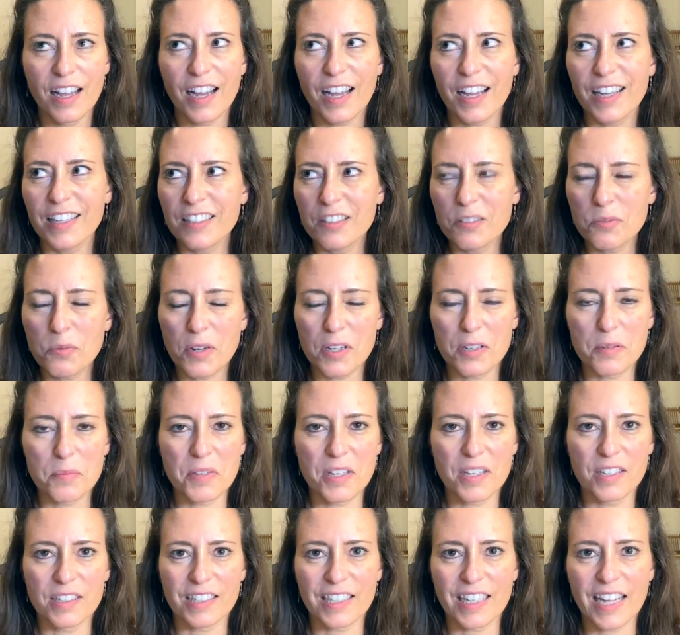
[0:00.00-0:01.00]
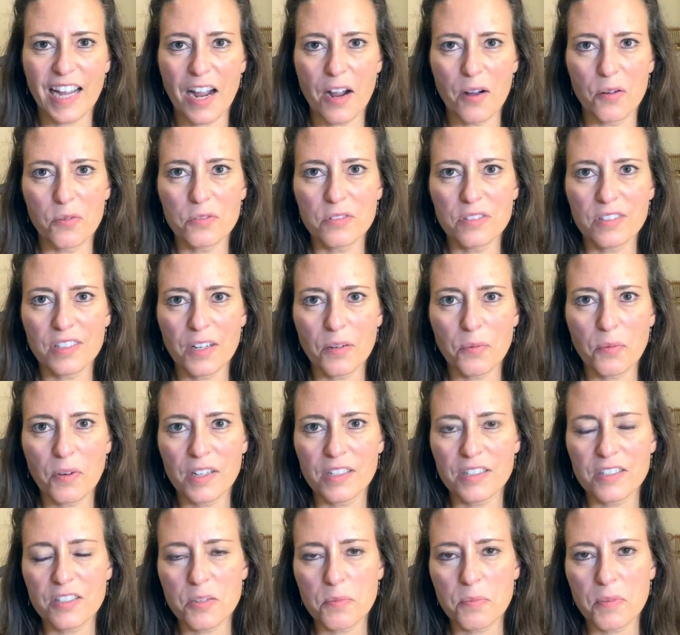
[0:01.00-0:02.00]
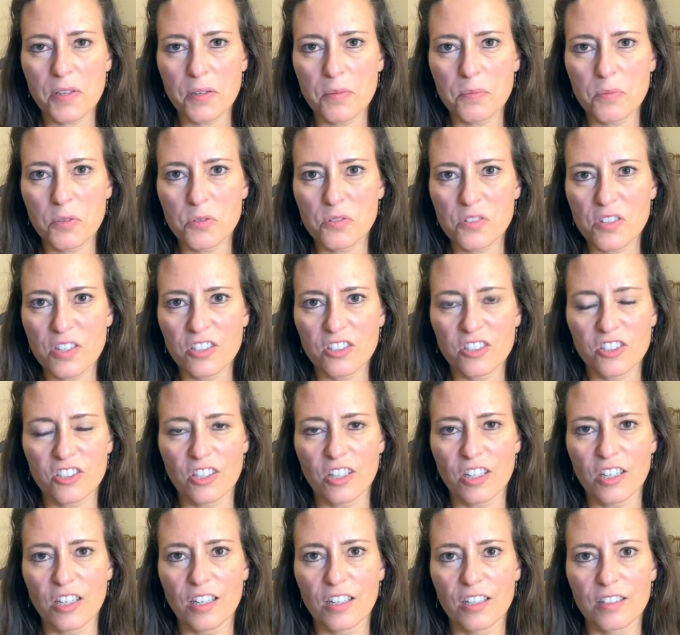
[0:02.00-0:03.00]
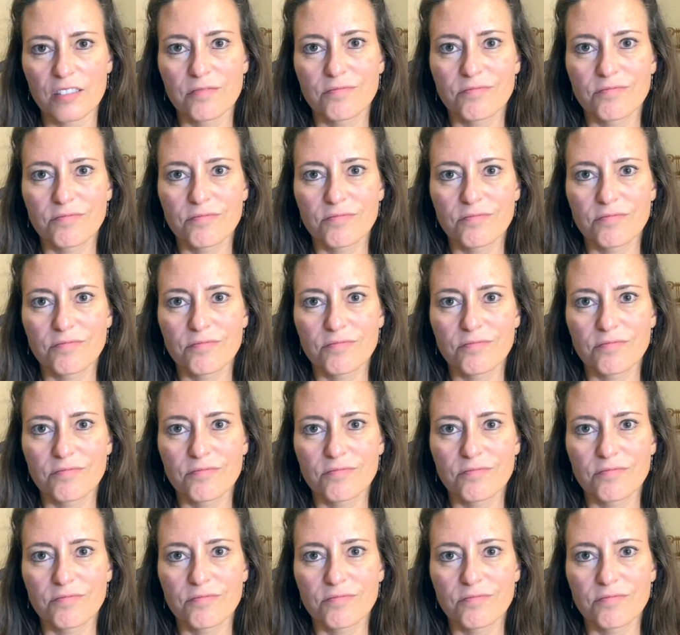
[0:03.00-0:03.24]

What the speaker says: I didn't want to be an accountant, I wanted to be a musician.